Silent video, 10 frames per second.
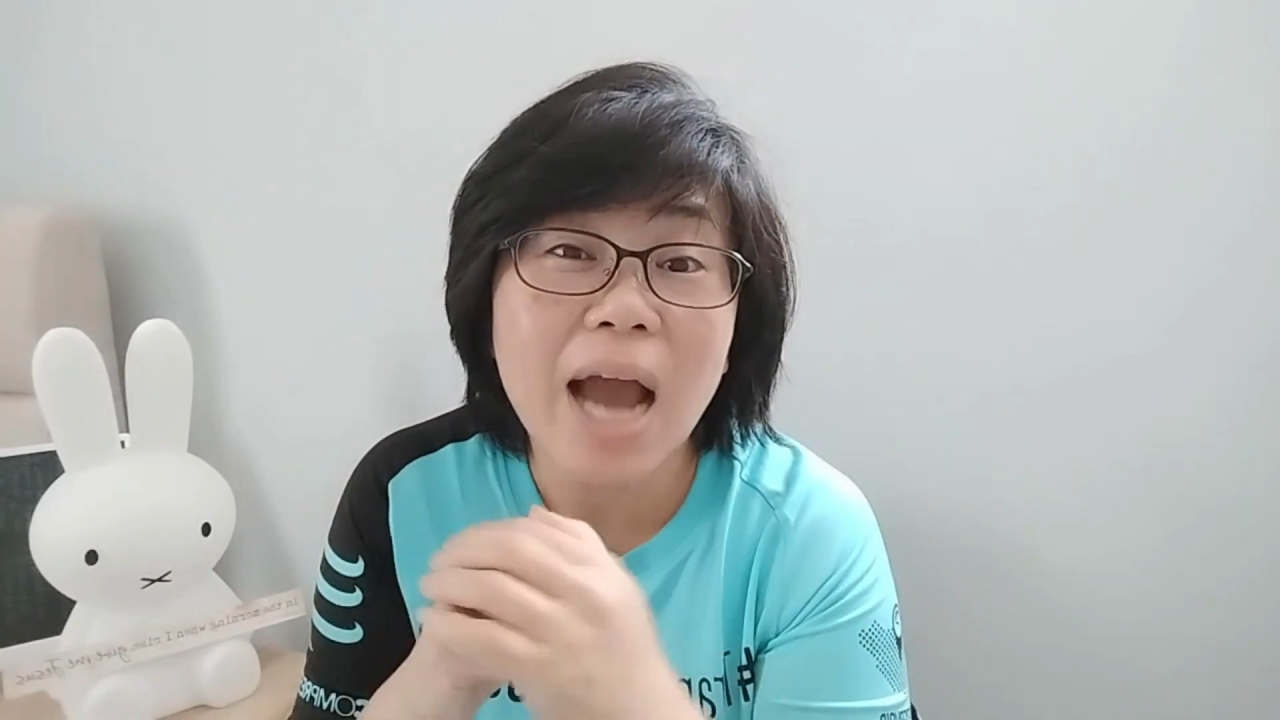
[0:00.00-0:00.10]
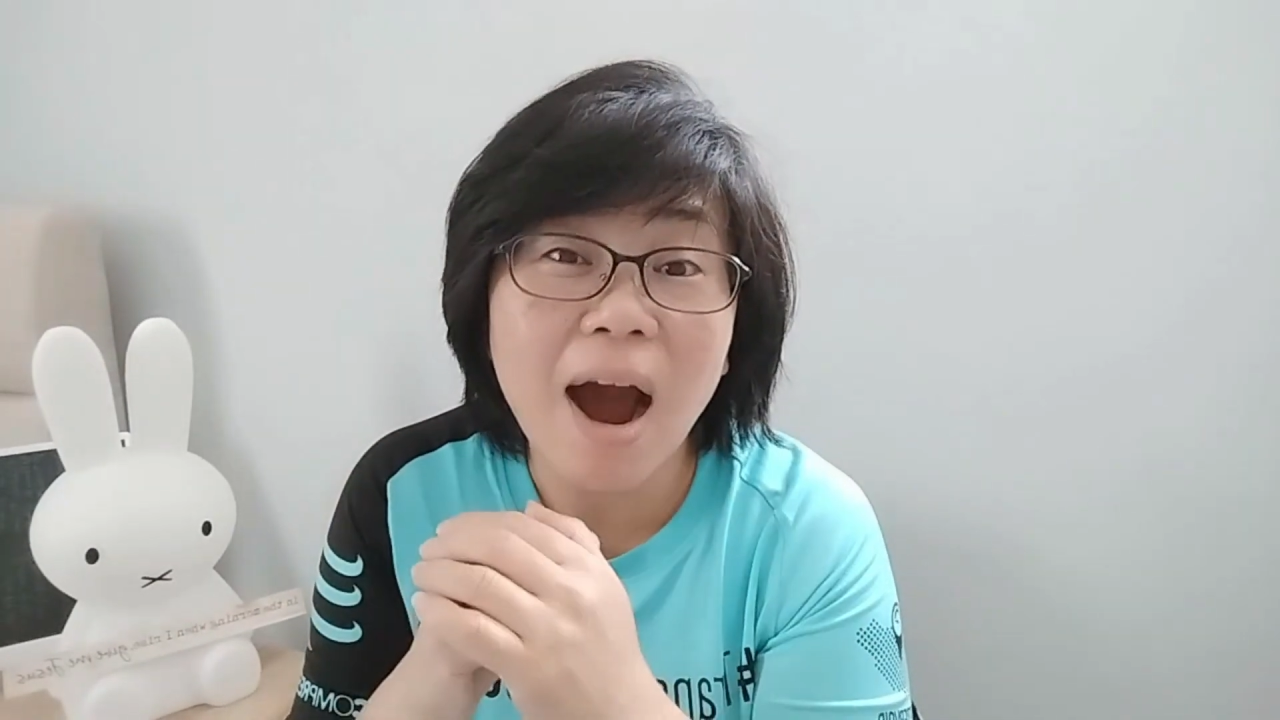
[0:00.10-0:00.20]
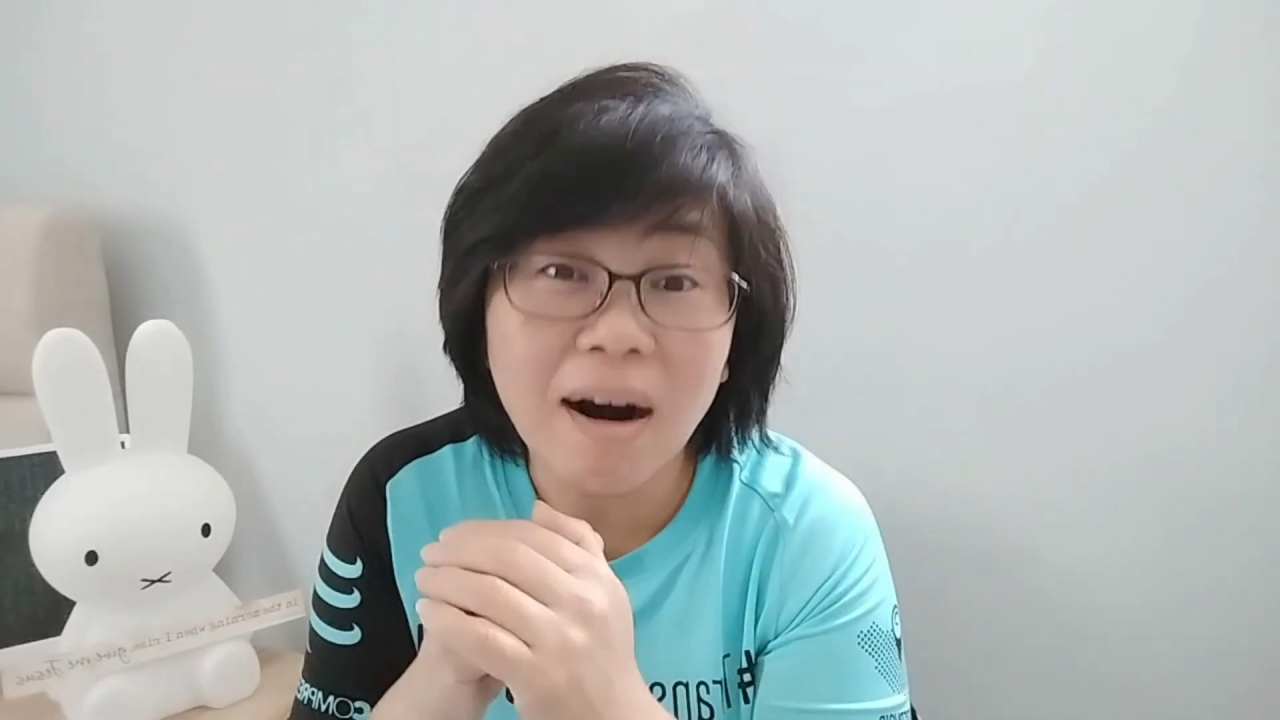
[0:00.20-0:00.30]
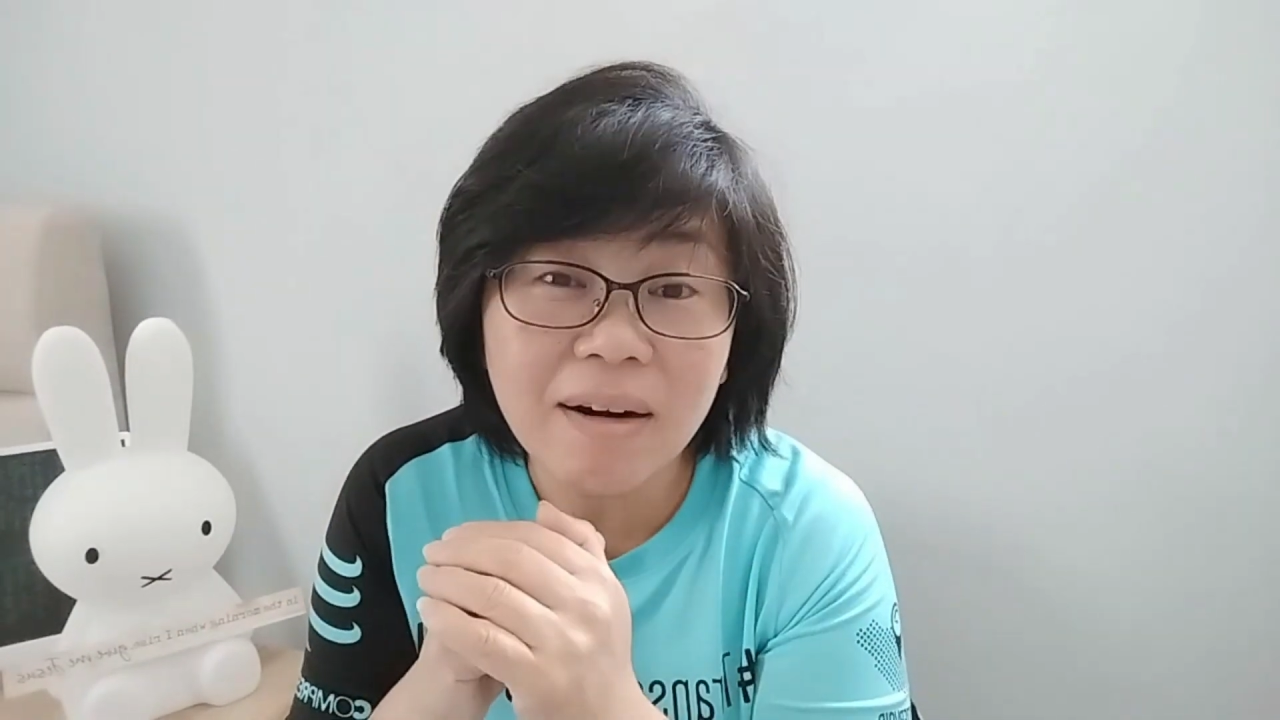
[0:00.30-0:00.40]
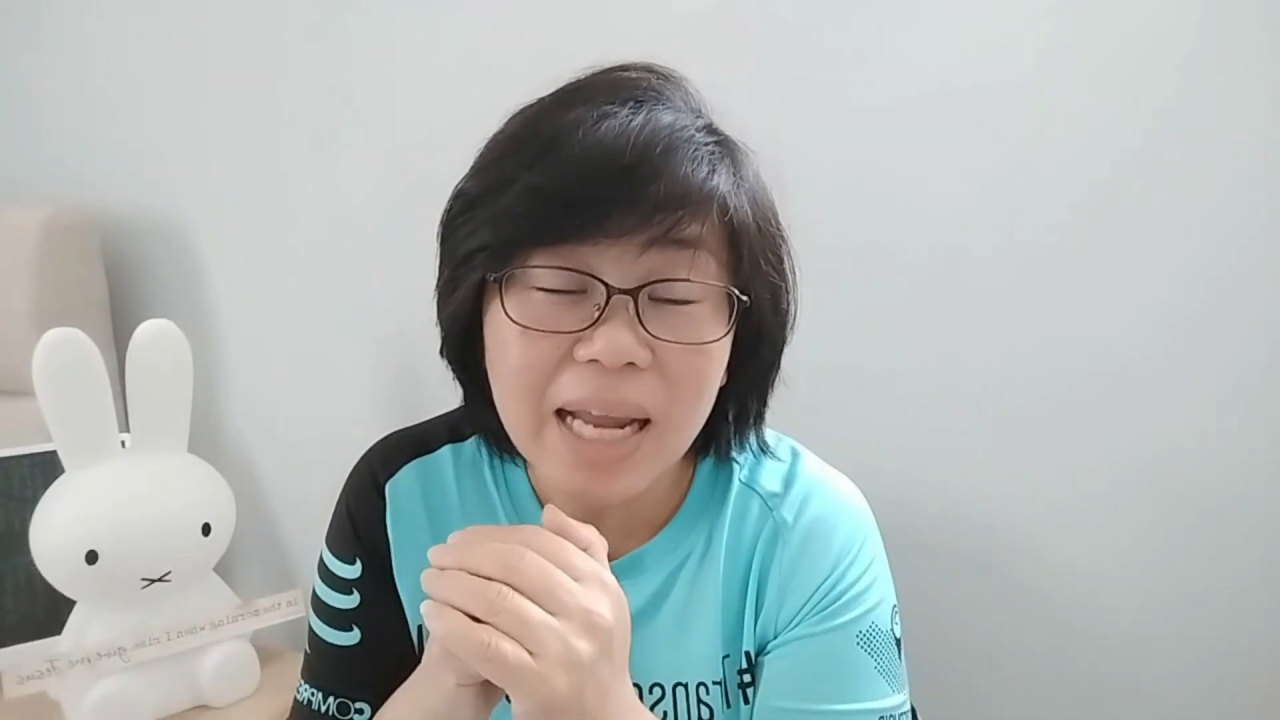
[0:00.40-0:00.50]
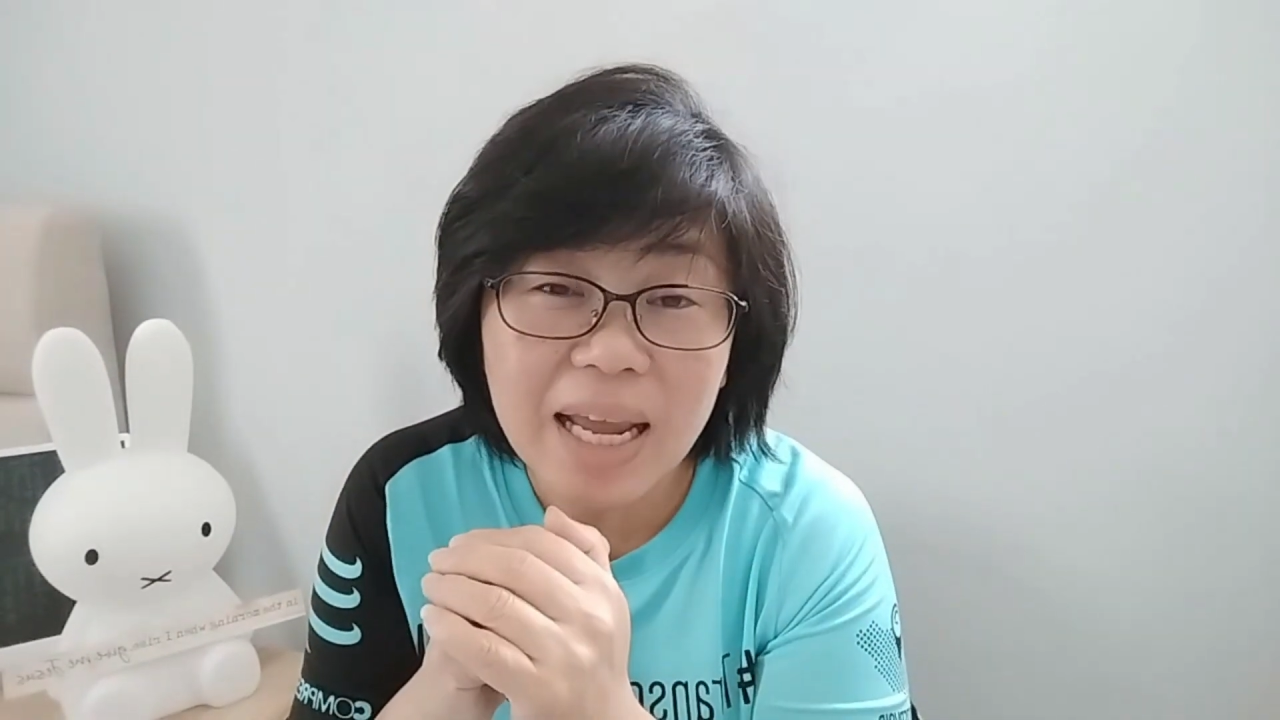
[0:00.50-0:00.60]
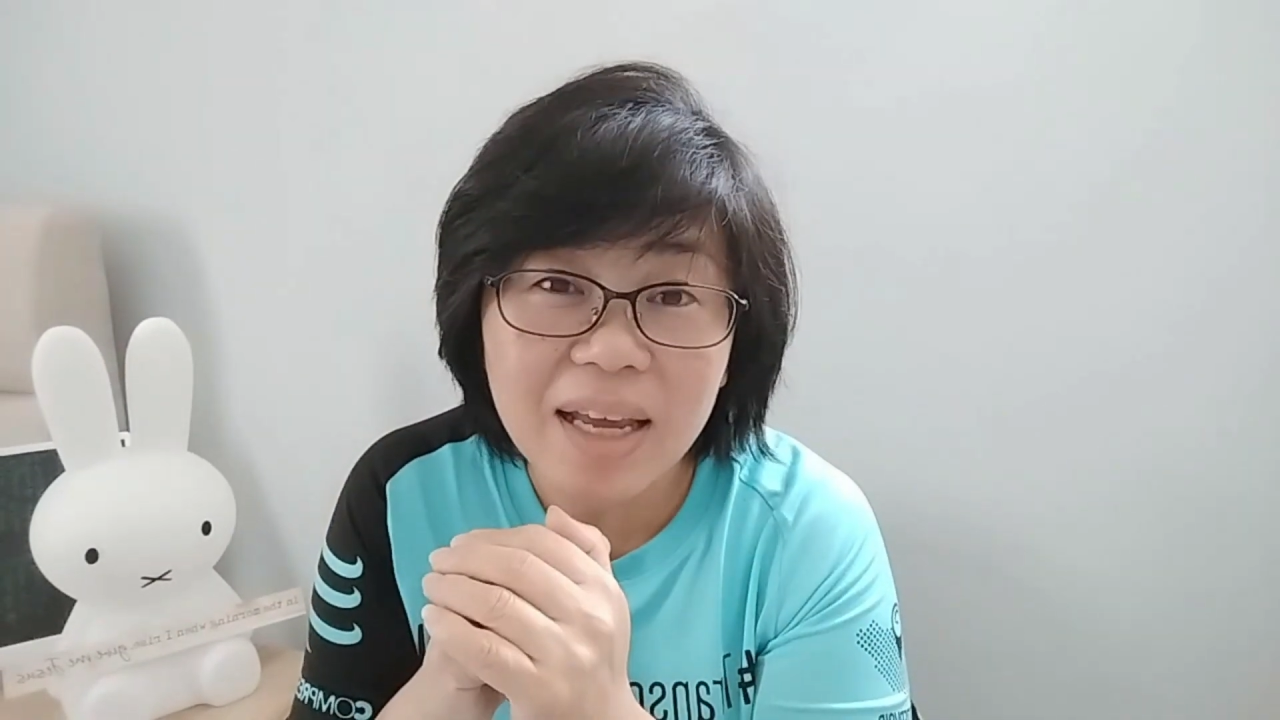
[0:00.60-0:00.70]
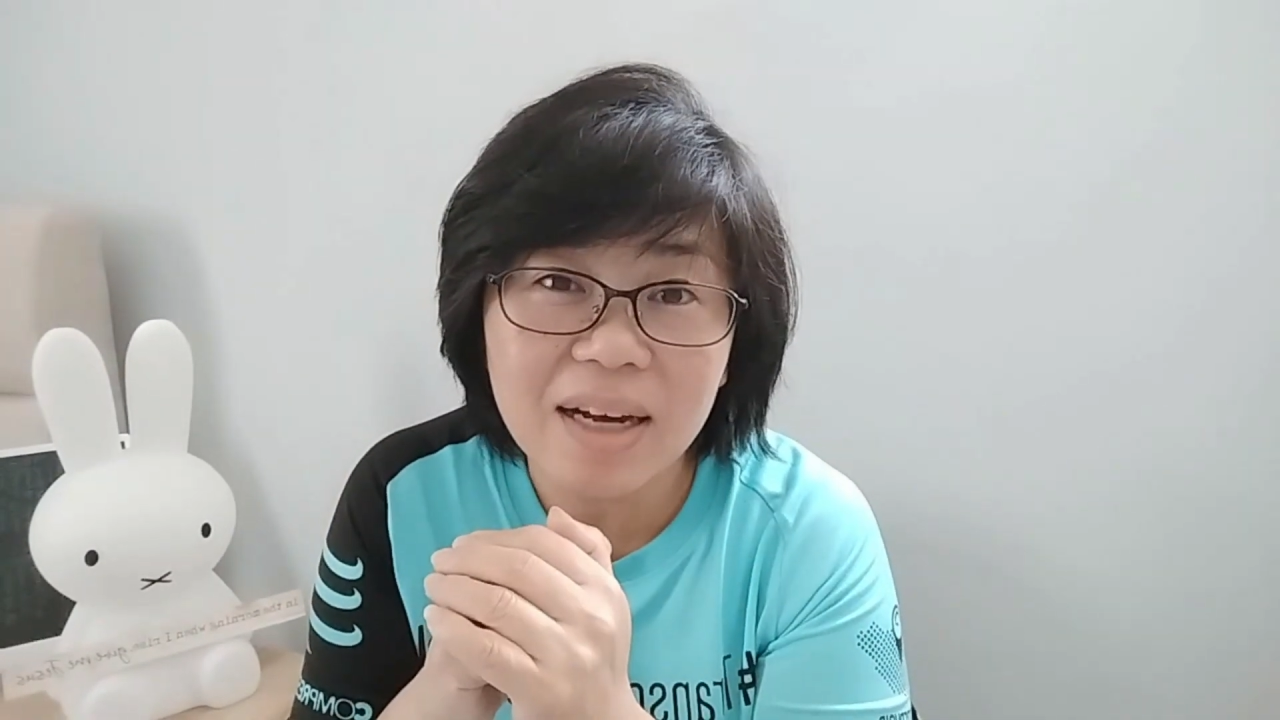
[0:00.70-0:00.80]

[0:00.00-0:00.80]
RA